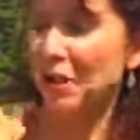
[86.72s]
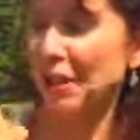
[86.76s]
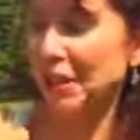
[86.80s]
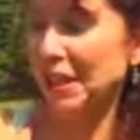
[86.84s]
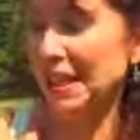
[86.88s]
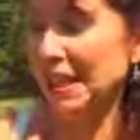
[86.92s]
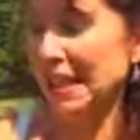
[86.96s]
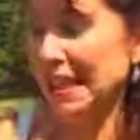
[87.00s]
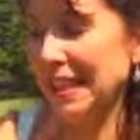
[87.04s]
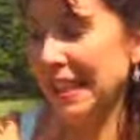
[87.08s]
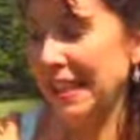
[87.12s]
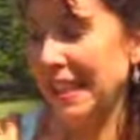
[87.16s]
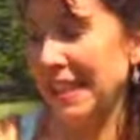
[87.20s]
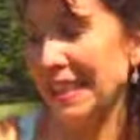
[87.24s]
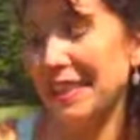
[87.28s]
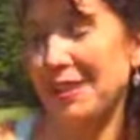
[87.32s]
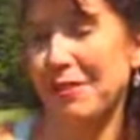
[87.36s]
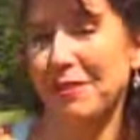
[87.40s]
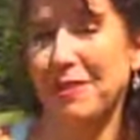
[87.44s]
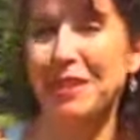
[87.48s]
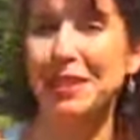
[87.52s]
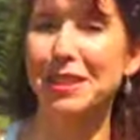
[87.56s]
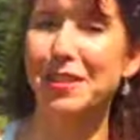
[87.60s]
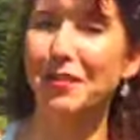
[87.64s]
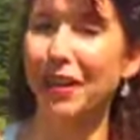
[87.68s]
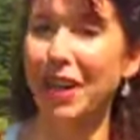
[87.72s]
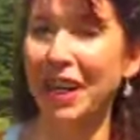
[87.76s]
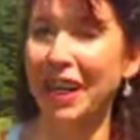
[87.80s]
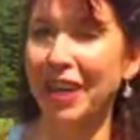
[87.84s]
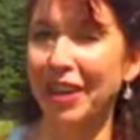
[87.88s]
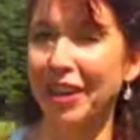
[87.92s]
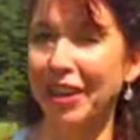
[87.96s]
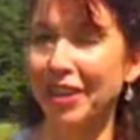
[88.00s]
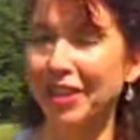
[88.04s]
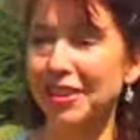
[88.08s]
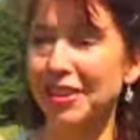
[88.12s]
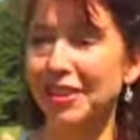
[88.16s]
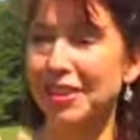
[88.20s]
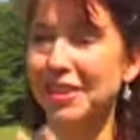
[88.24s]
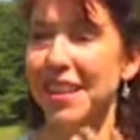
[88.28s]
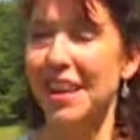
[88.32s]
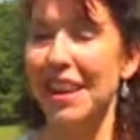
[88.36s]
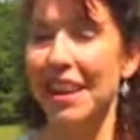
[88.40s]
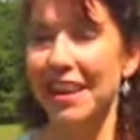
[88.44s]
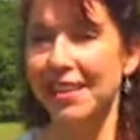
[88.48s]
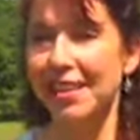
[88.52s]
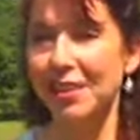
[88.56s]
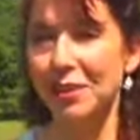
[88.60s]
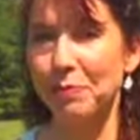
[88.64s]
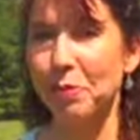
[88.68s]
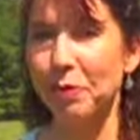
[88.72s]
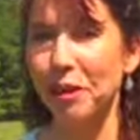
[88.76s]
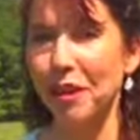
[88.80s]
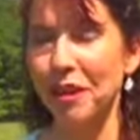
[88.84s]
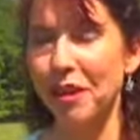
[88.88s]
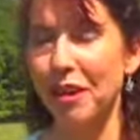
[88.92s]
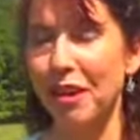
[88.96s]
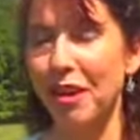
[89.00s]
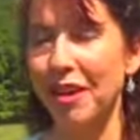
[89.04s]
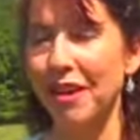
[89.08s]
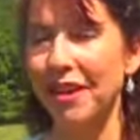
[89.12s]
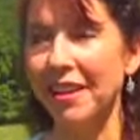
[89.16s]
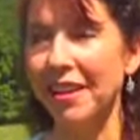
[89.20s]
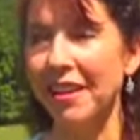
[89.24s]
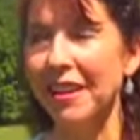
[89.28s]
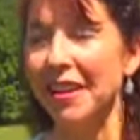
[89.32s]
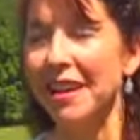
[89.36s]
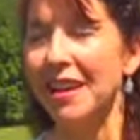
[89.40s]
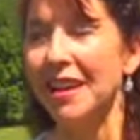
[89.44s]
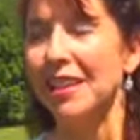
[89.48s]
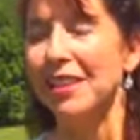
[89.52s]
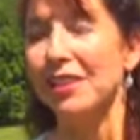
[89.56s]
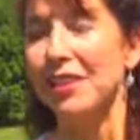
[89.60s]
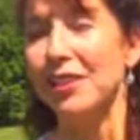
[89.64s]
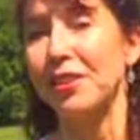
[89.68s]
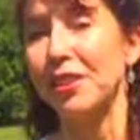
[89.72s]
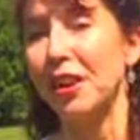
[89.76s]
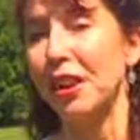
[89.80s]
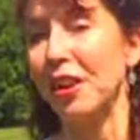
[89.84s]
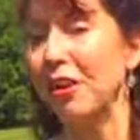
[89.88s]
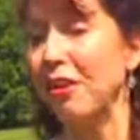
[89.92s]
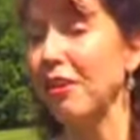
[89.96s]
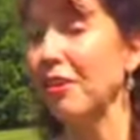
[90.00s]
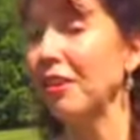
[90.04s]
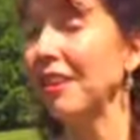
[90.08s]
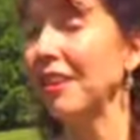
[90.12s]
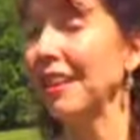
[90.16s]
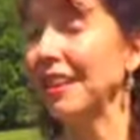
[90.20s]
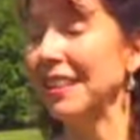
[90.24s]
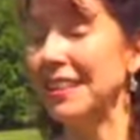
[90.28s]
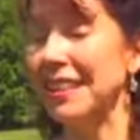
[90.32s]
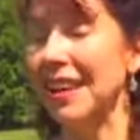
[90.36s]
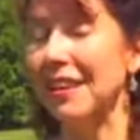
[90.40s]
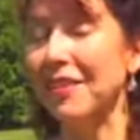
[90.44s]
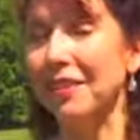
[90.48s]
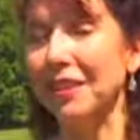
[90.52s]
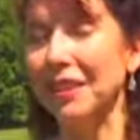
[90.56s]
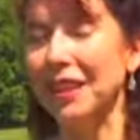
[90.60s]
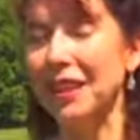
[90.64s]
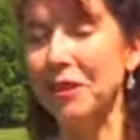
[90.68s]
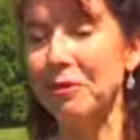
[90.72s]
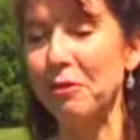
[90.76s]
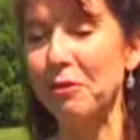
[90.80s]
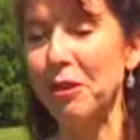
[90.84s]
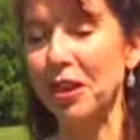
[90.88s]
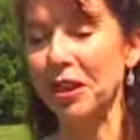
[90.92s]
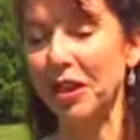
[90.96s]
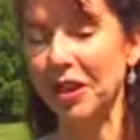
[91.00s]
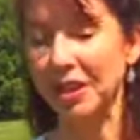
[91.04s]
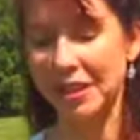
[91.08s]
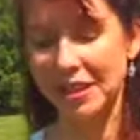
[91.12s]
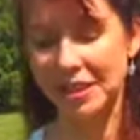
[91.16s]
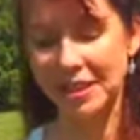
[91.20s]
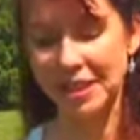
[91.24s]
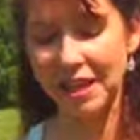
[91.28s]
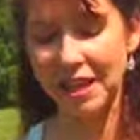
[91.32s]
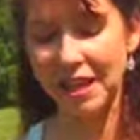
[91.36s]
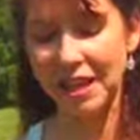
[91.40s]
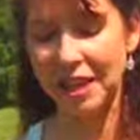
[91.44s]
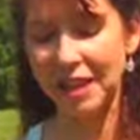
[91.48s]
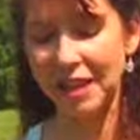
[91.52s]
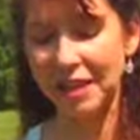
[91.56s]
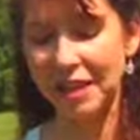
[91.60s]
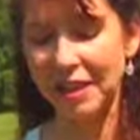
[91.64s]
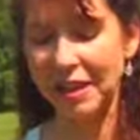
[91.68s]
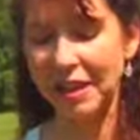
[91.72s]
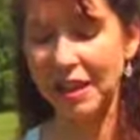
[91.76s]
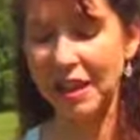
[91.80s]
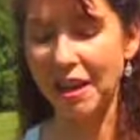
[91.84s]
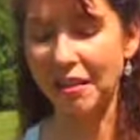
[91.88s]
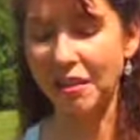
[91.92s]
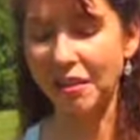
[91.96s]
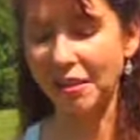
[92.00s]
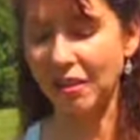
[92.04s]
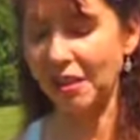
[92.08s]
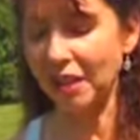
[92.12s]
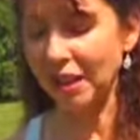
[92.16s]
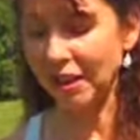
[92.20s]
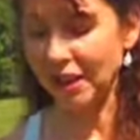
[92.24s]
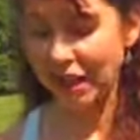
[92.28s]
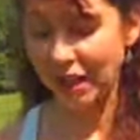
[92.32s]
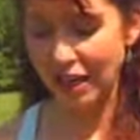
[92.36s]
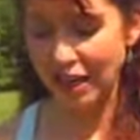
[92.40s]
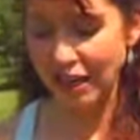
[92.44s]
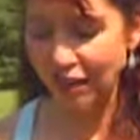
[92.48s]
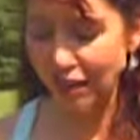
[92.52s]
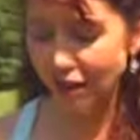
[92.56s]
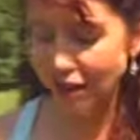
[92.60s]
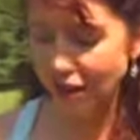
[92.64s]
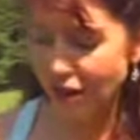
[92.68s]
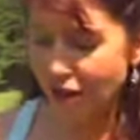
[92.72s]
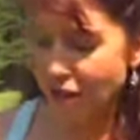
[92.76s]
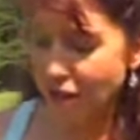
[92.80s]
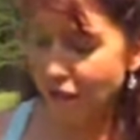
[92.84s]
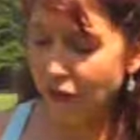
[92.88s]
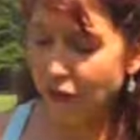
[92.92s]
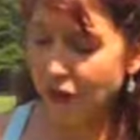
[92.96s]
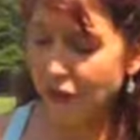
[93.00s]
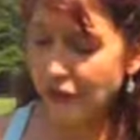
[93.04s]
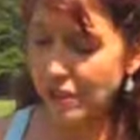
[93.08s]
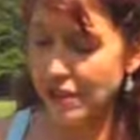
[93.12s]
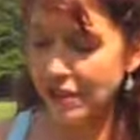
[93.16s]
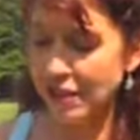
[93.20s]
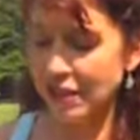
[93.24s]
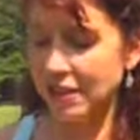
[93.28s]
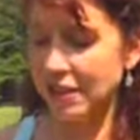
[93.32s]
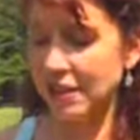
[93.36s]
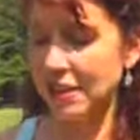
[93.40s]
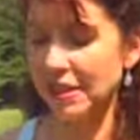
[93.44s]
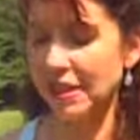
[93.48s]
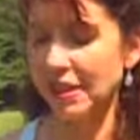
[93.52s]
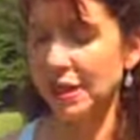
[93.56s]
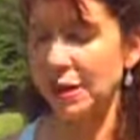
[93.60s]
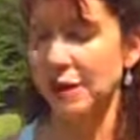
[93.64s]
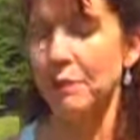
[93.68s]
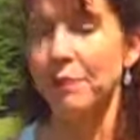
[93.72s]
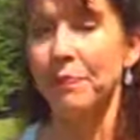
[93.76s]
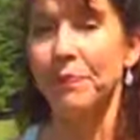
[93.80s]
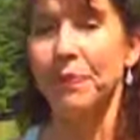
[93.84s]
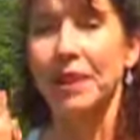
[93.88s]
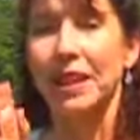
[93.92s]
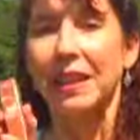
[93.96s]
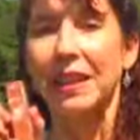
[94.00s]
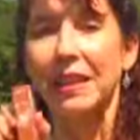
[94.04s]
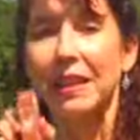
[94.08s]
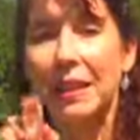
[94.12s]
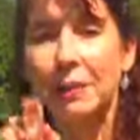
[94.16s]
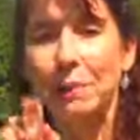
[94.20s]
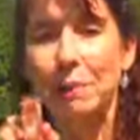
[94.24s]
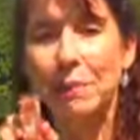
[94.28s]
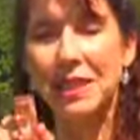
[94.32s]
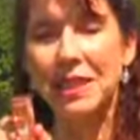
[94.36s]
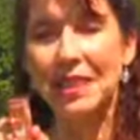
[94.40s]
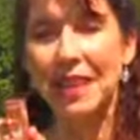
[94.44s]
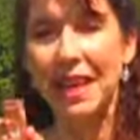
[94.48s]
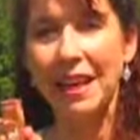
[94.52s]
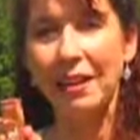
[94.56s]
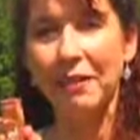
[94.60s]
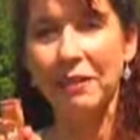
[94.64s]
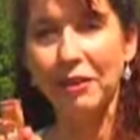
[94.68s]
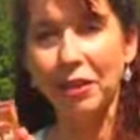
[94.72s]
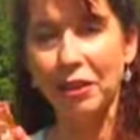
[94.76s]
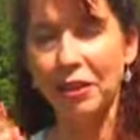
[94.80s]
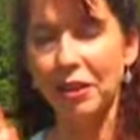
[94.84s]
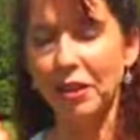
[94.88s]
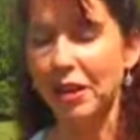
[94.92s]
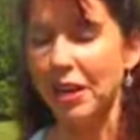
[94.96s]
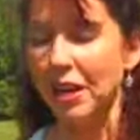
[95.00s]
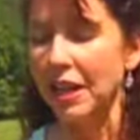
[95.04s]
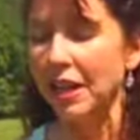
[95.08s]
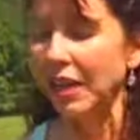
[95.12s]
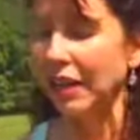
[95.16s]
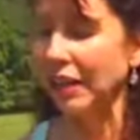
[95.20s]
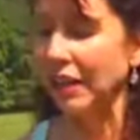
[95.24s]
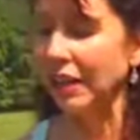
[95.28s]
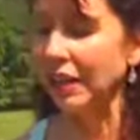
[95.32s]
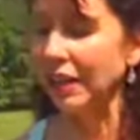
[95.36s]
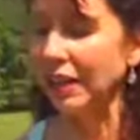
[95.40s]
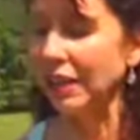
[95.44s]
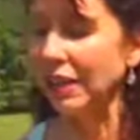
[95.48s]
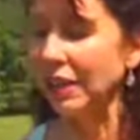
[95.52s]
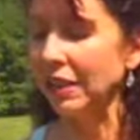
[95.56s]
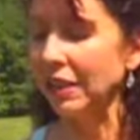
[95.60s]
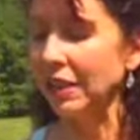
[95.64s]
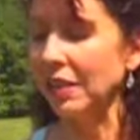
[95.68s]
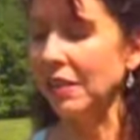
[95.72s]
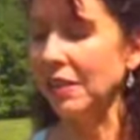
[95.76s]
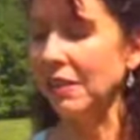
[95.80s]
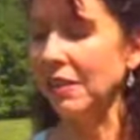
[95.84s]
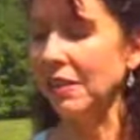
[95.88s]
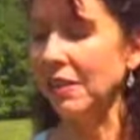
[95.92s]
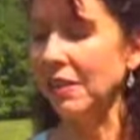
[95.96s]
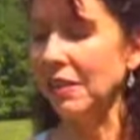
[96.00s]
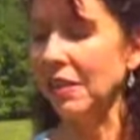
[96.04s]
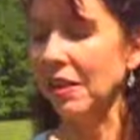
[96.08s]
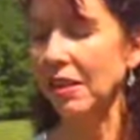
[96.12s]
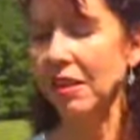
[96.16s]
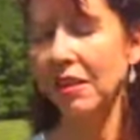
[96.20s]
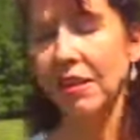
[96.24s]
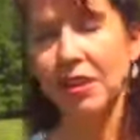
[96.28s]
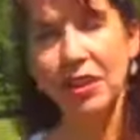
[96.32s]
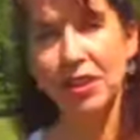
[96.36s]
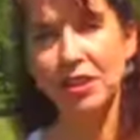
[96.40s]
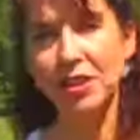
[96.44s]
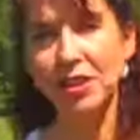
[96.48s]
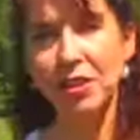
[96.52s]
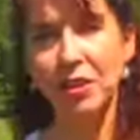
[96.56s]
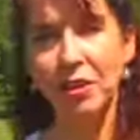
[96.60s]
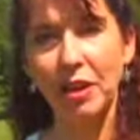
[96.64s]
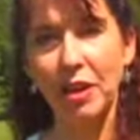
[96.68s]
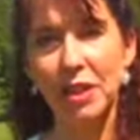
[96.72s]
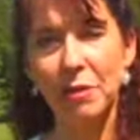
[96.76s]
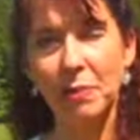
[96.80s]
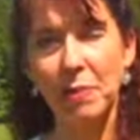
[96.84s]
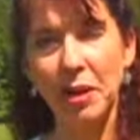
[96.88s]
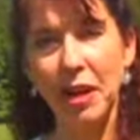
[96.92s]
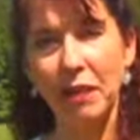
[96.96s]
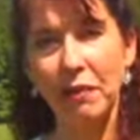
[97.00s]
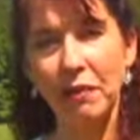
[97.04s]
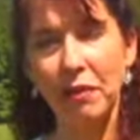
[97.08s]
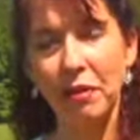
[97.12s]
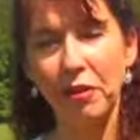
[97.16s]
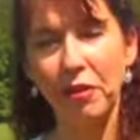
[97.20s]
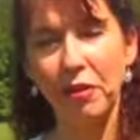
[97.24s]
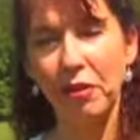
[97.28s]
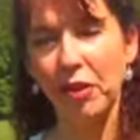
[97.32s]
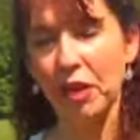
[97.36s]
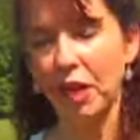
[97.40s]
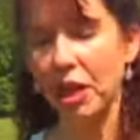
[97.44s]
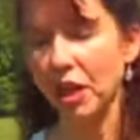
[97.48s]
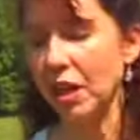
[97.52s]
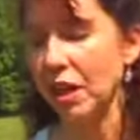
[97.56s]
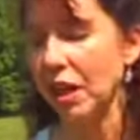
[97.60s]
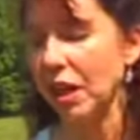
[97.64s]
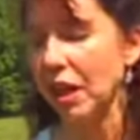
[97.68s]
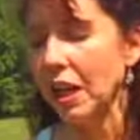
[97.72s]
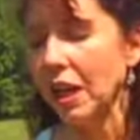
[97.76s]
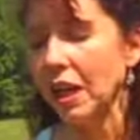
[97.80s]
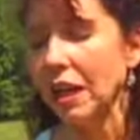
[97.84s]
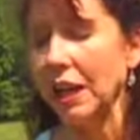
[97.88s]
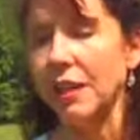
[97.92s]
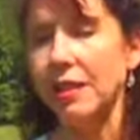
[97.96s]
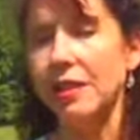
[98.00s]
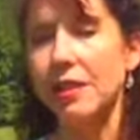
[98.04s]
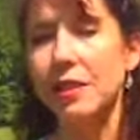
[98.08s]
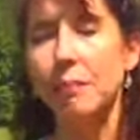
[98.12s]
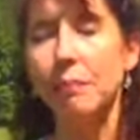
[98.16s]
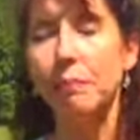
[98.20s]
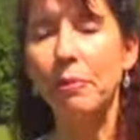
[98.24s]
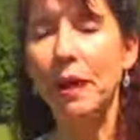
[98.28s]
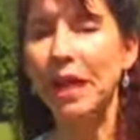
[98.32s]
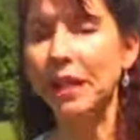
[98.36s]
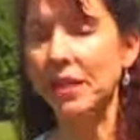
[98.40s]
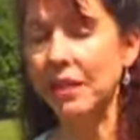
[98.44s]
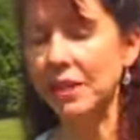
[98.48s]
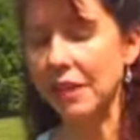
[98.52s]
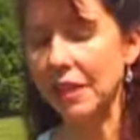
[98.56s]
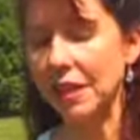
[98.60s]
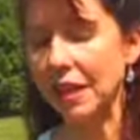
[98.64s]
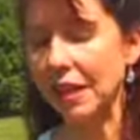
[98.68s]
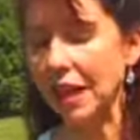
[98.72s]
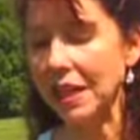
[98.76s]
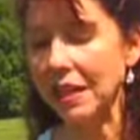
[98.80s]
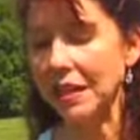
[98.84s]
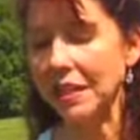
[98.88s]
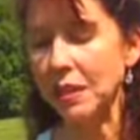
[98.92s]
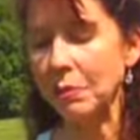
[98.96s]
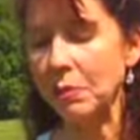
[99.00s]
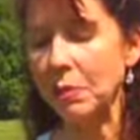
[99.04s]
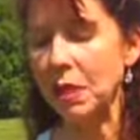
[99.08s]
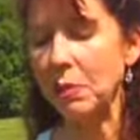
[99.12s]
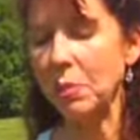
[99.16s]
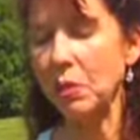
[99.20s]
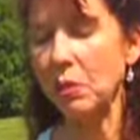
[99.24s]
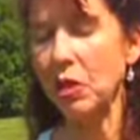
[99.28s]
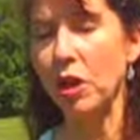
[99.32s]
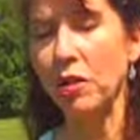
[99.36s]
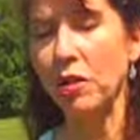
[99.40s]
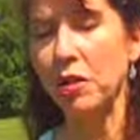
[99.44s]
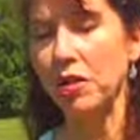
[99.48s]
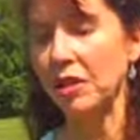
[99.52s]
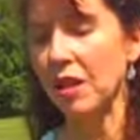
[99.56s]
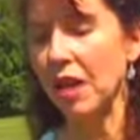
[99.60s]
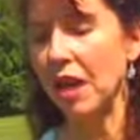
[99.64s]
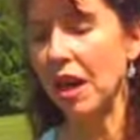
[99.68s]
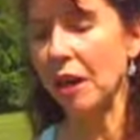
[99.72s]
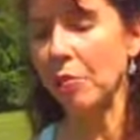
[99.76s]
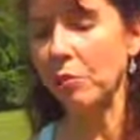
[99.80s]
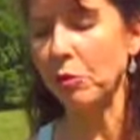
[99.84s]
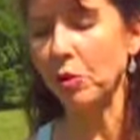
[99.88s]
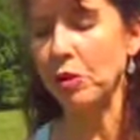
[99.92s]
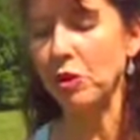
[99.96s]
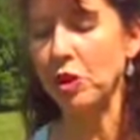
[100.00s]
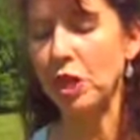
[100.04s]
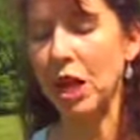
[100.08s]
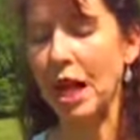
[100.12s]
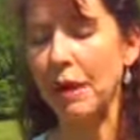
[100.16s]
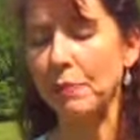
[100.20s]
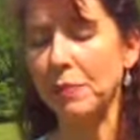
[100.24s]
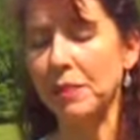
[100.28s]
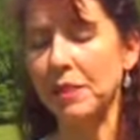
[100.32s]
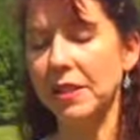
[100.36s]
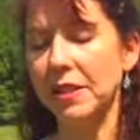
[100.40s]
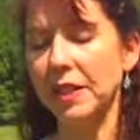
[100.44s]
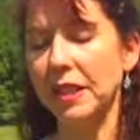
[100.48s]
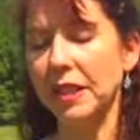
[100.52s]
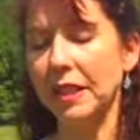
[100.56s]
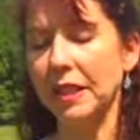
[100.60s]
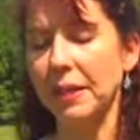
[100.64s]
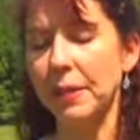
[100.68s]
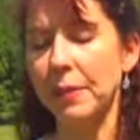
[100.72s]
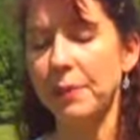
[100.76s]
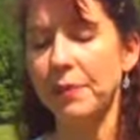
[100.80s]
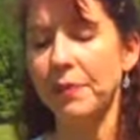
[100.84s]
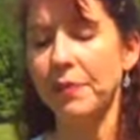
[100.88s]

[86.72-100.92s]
where he did this with his fingers to put it on. So it definitely works. Uh, the other thing that I love is this lip saver. It is also SPF 30. It's the best thing. I see people all the time with chapstick